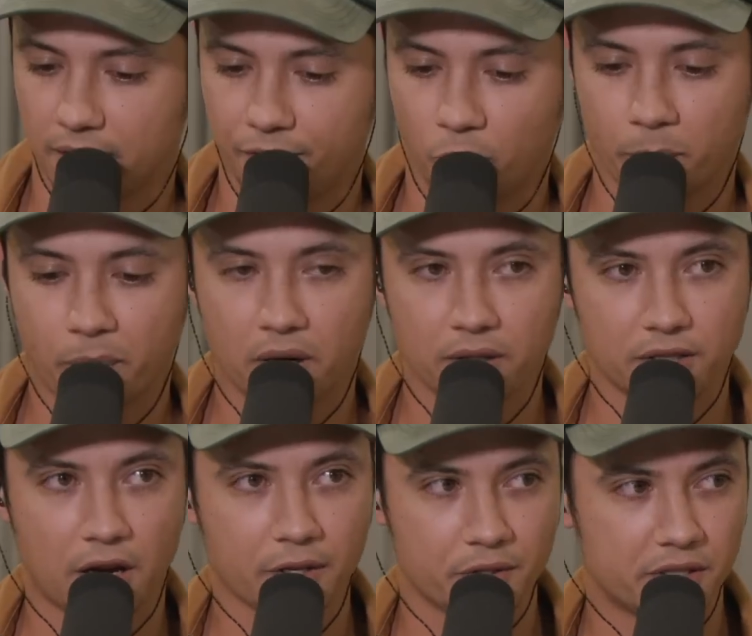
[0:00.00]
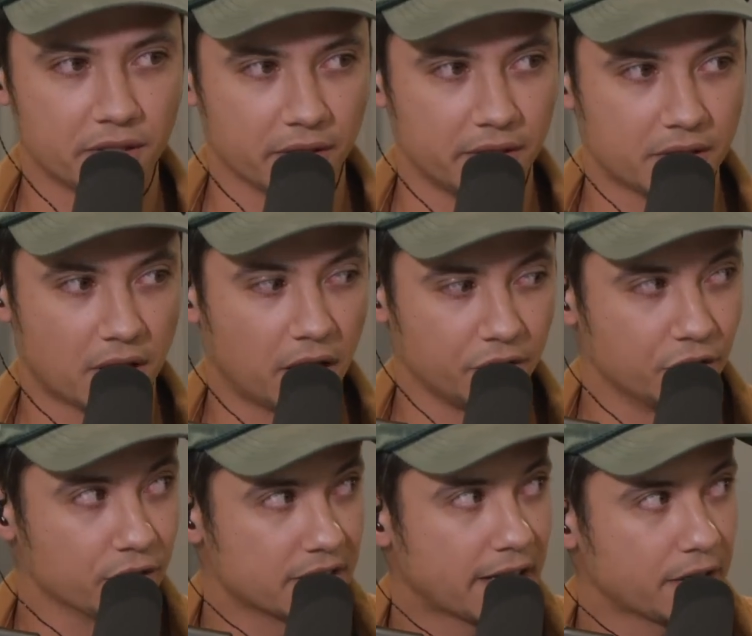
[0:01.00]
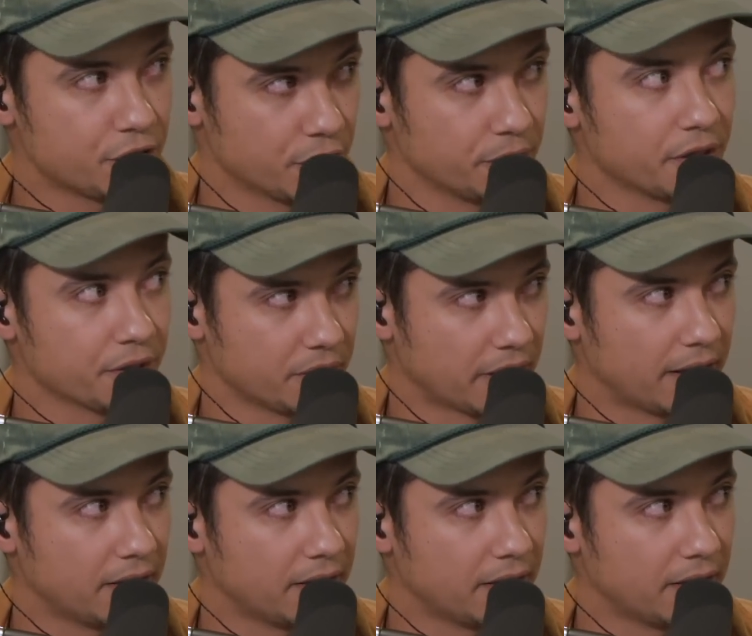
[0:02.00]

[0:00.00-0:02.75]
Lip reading: 4-part docuseries on your entire journey through that.